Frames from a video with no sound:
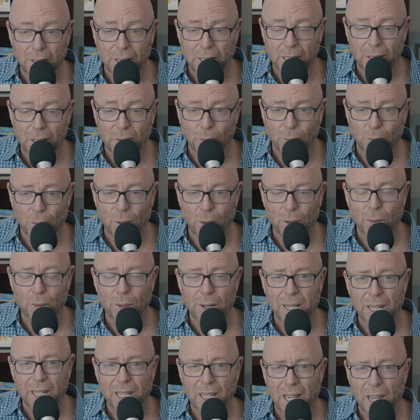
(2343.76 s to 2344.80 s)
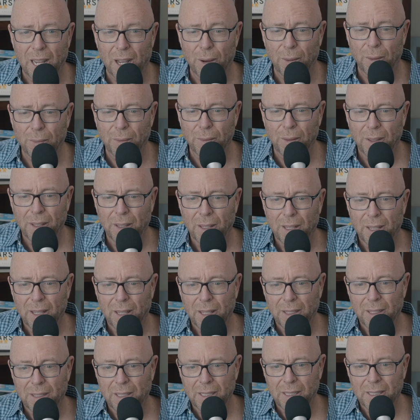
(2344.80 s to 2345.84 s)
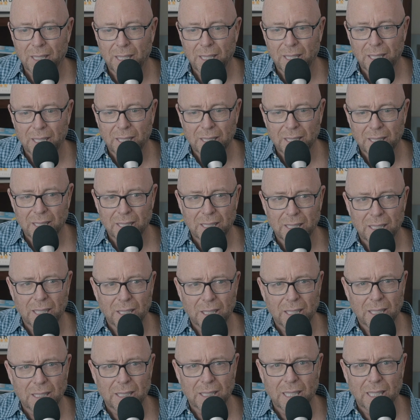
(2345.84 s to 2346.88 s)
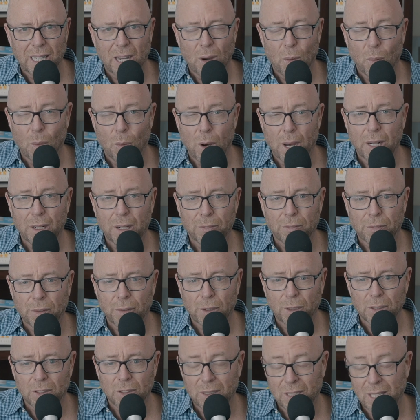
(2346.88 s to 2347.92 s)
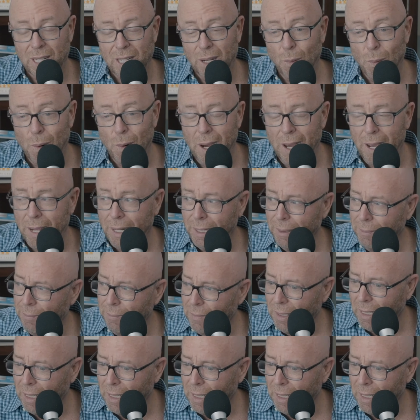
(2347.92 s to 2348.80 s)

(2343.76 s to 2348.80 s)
in a role right now that they, they, they got what first, not why.